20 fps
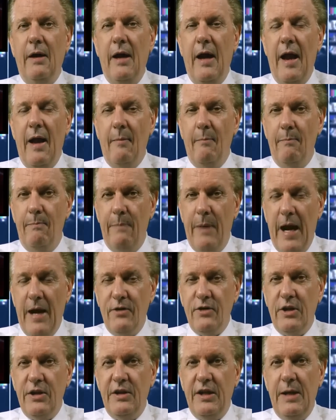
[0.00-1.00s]
and
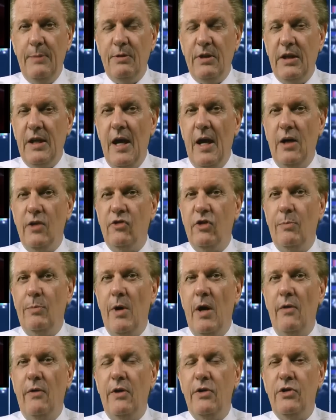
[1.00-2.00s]
passing teams in college
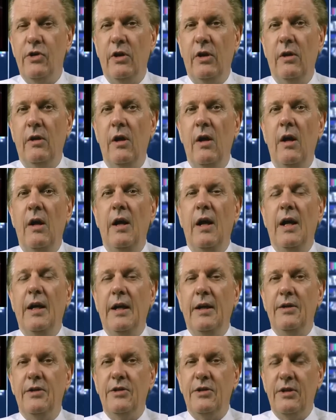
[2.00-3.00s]
football this year
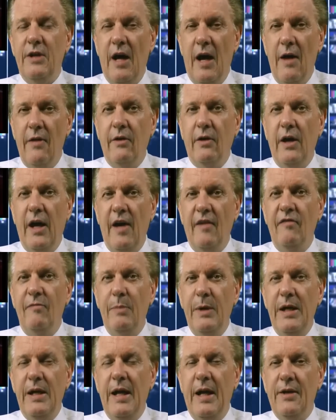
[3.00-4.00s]
against other
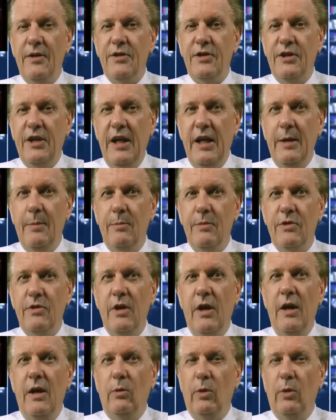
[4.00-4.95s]
FBS teams,